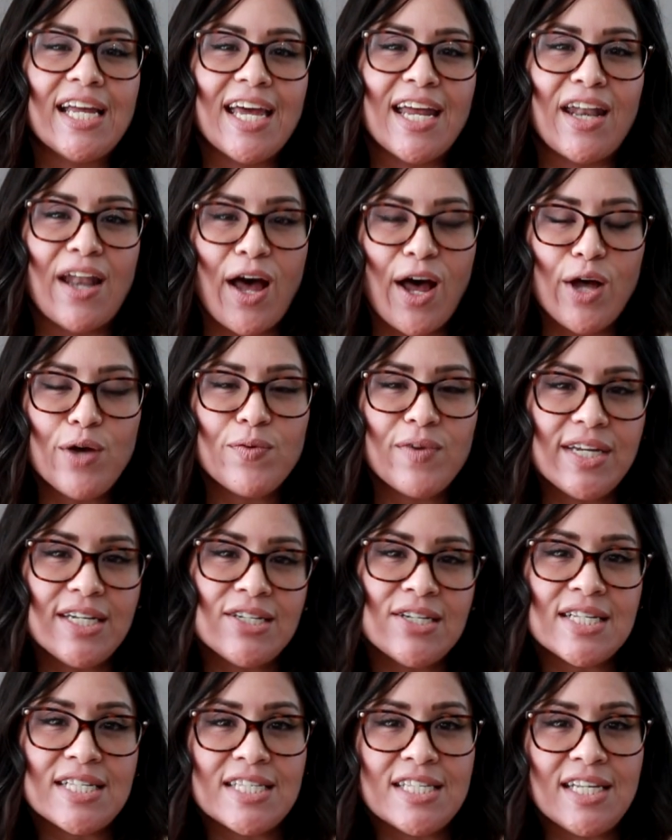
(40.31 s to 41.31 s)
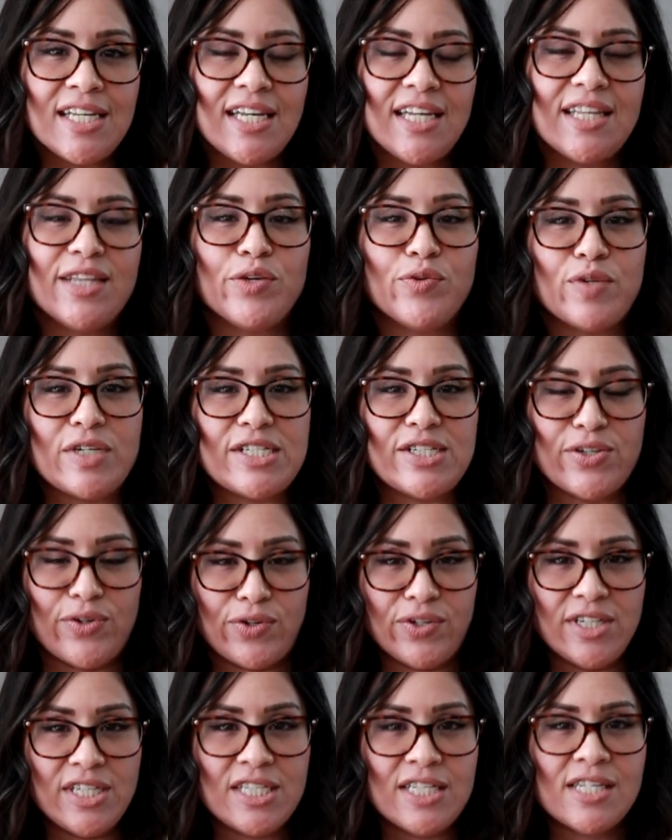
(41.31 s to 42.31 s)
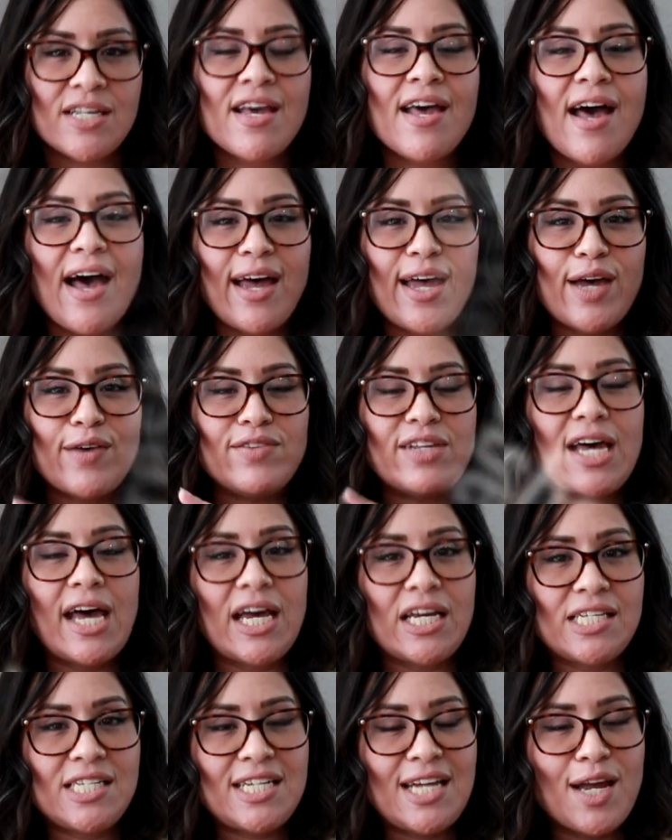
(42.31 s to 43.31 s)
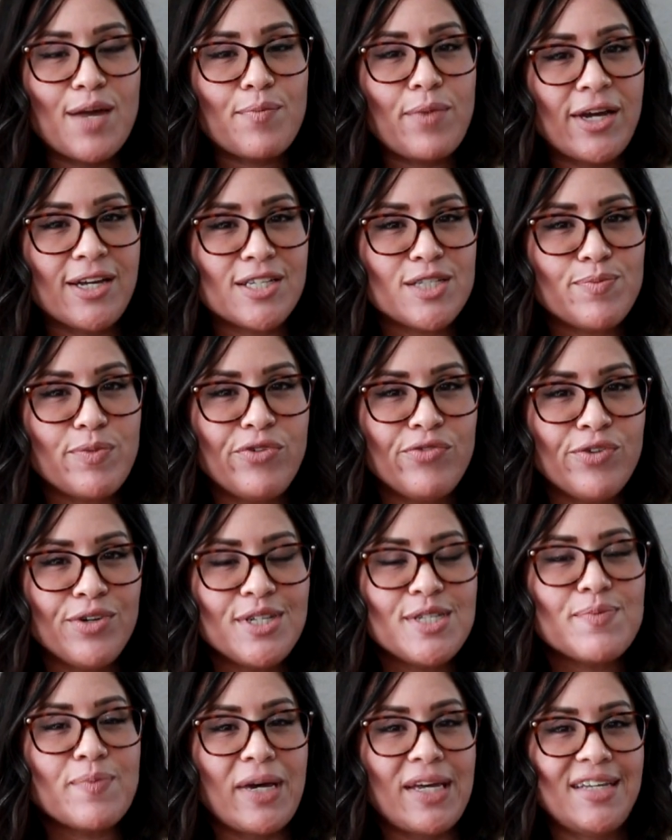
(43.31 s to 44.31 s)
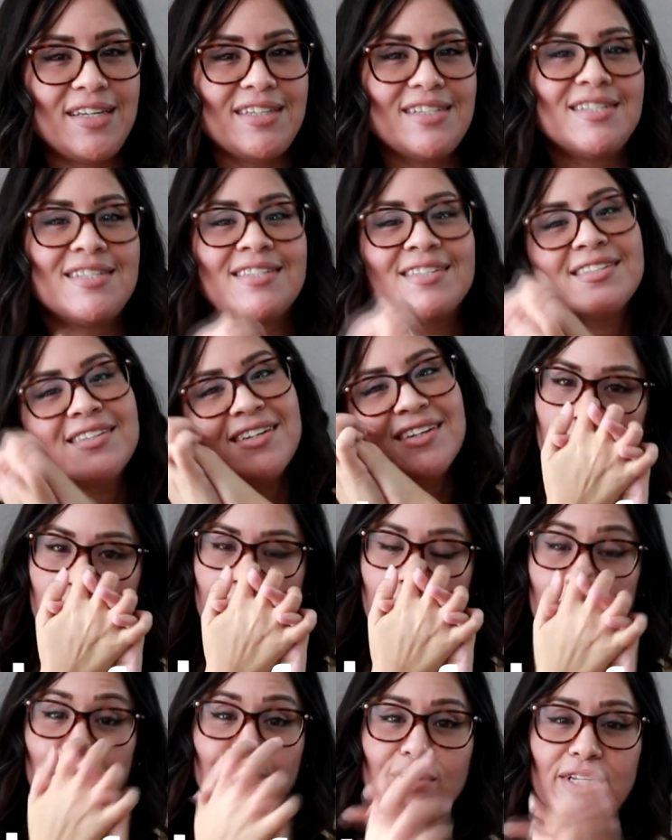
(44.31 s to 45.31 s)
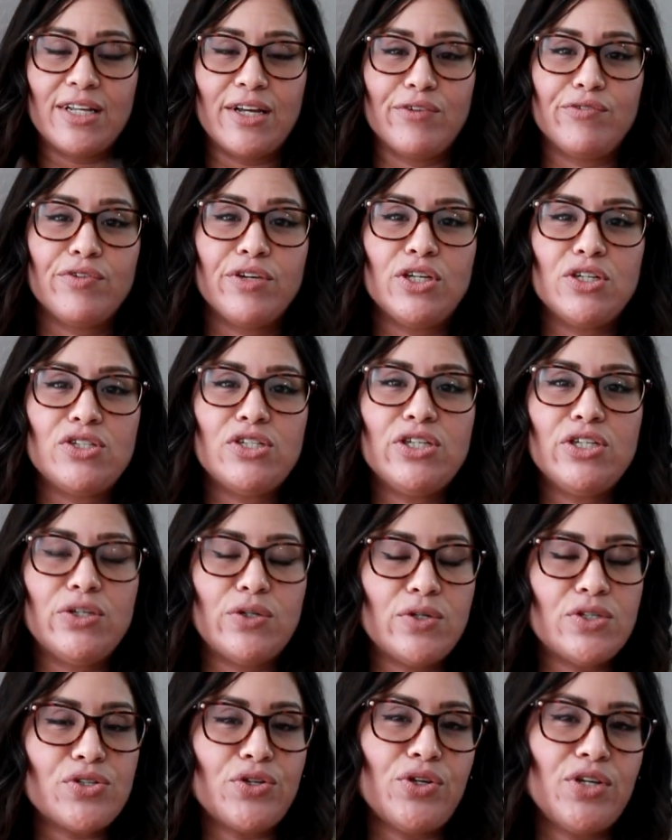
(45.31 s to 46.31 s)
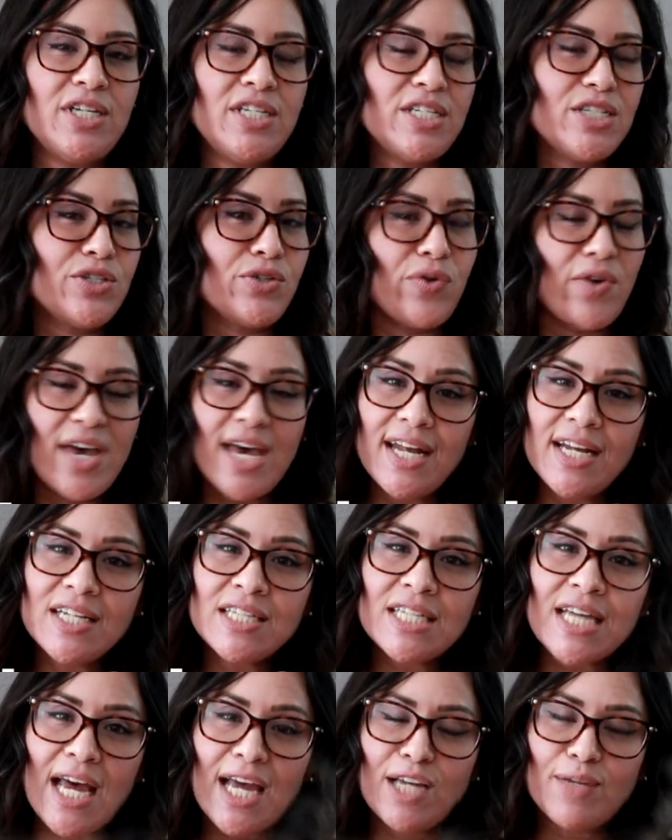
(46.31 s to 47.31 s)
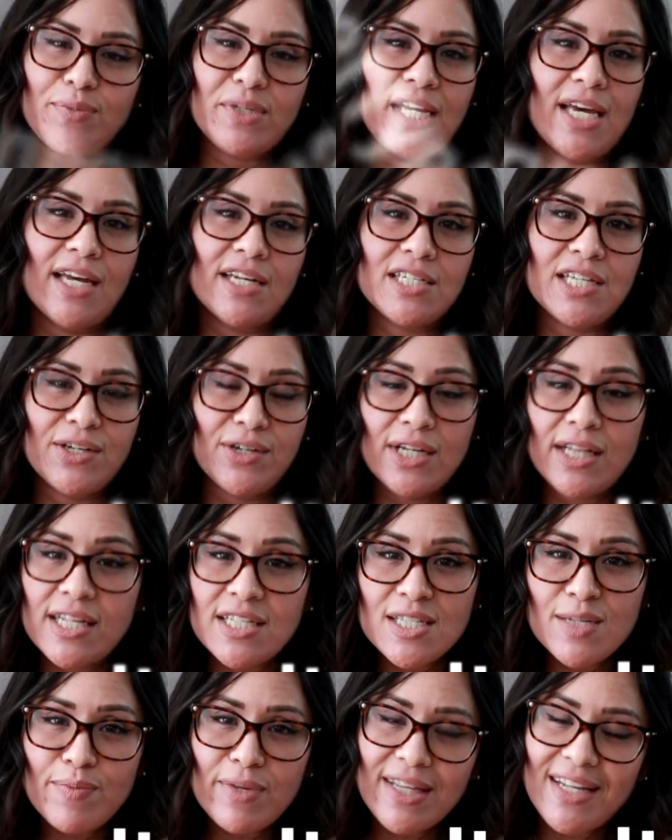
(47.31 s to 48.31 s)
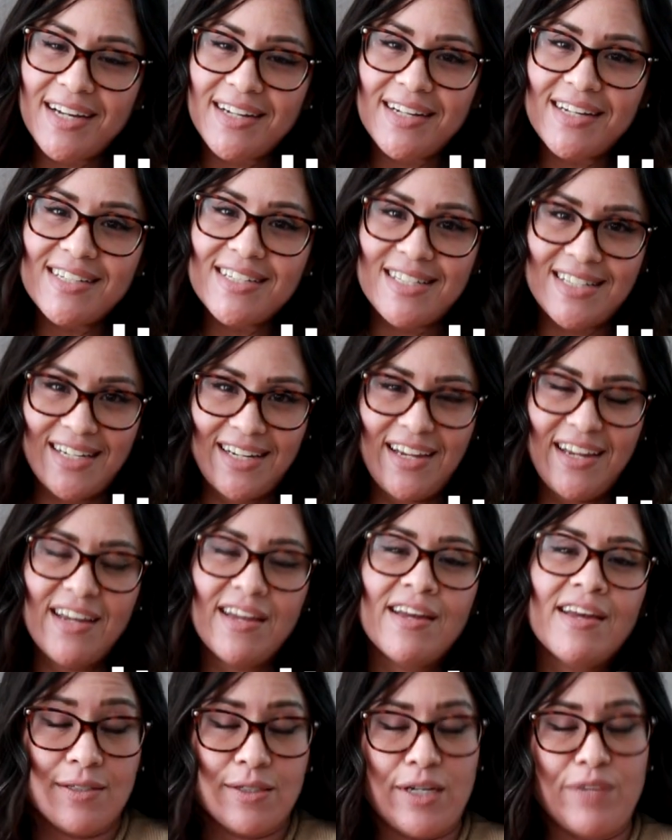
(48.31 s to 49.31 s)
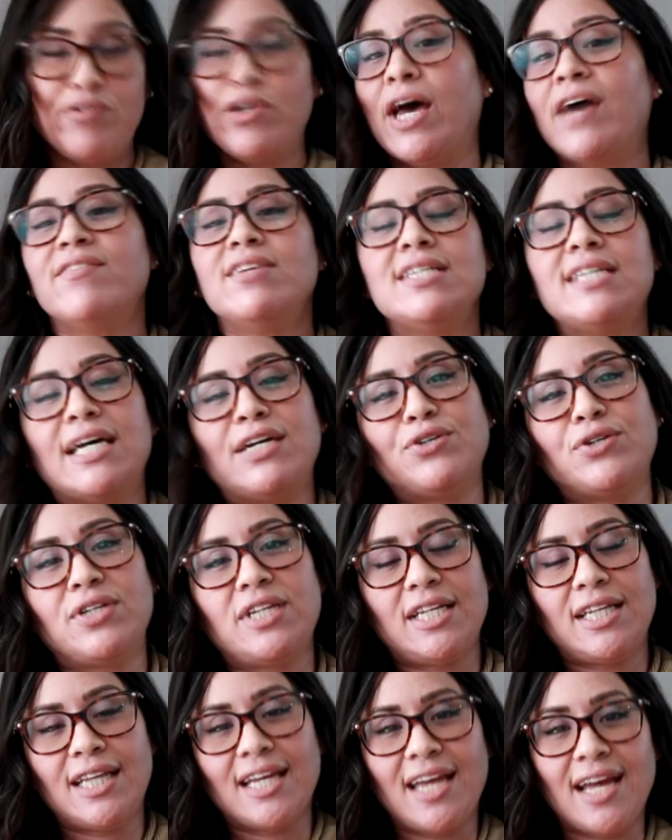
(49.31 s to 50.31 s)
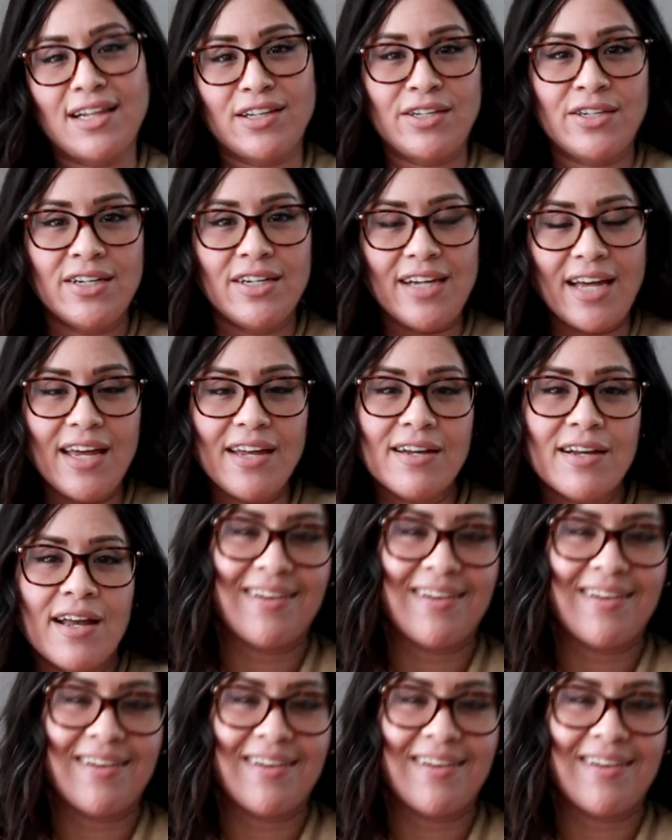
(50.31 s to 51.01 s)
cannot wait to see the results. I have the hashtag #PilesBeforeSmiles that I would love for you to use, or you can just go ahead and tag me at Terry Elizabeth LLC. If you haven't downloaded the calendar yet,